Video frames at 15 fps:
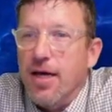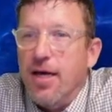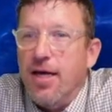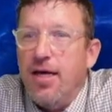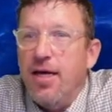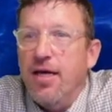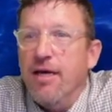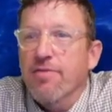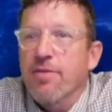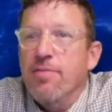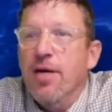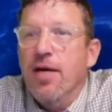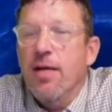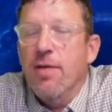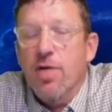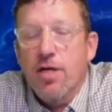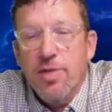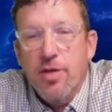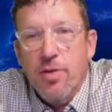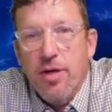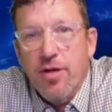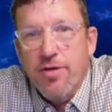Hey everybody, welcome
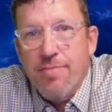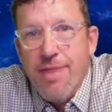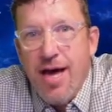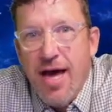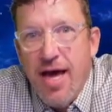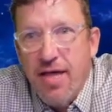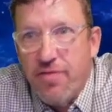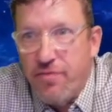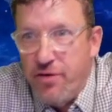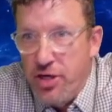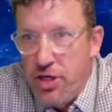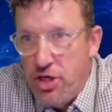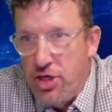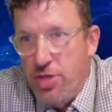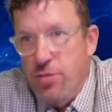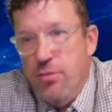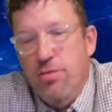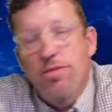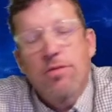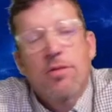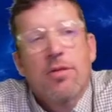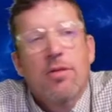to another math
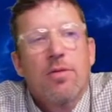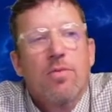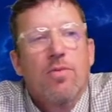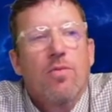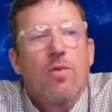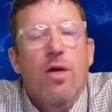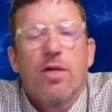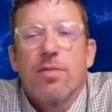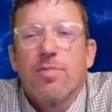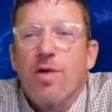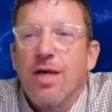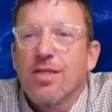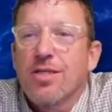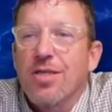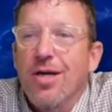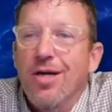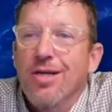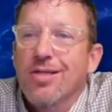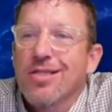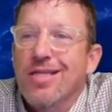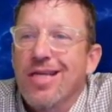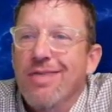video. Welcome rock
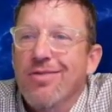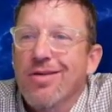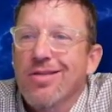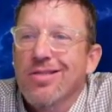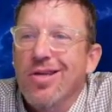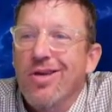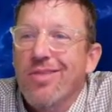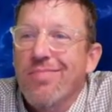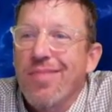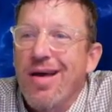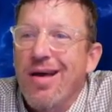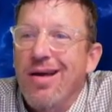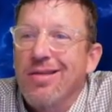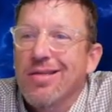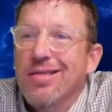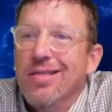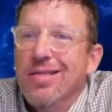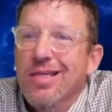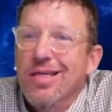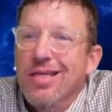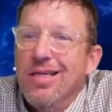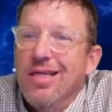stars. Today we're going to talk about
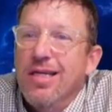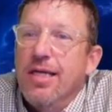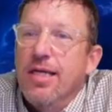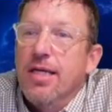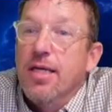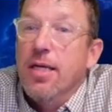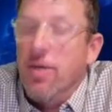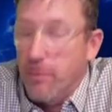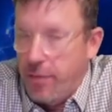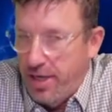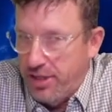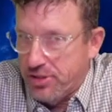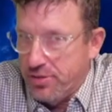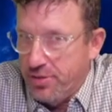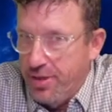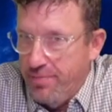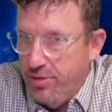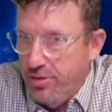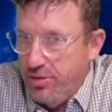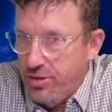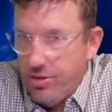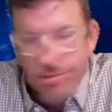irrational
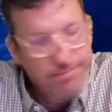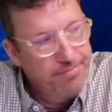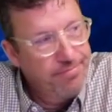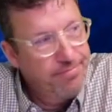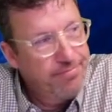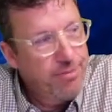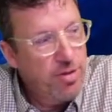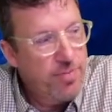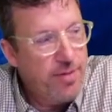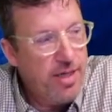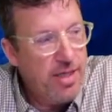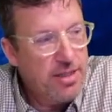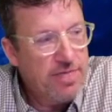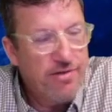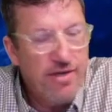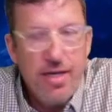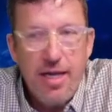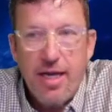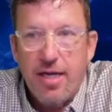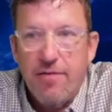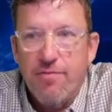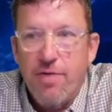numbers, both positive and
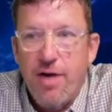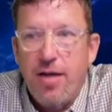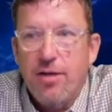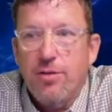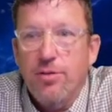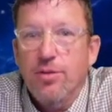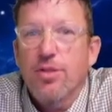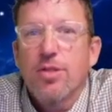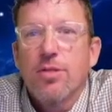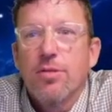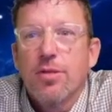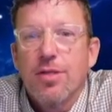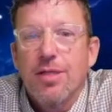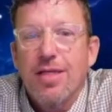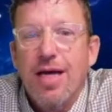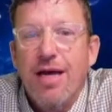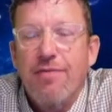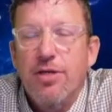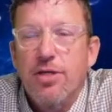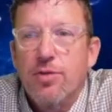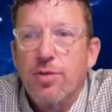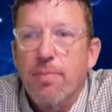negative radicals. I'm going to dive
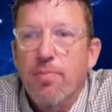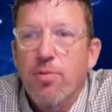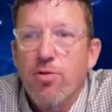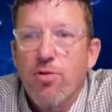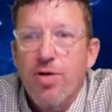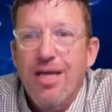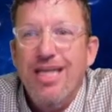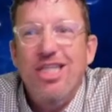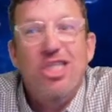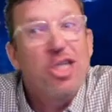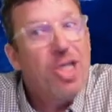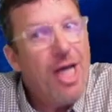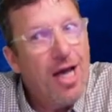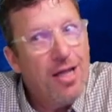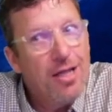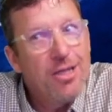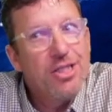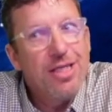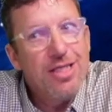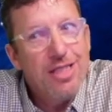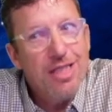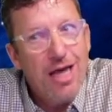into a pretty
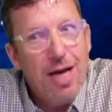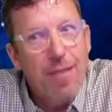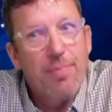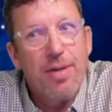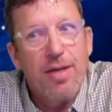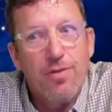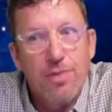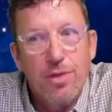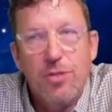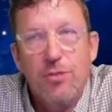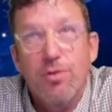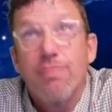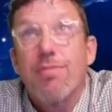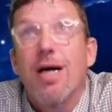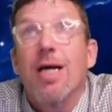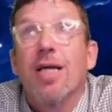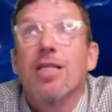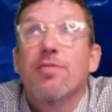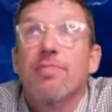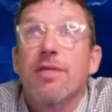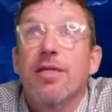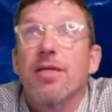challenging topic, which
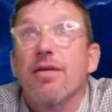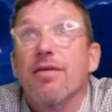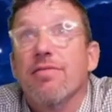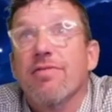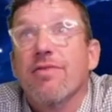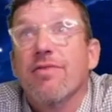reminds me of,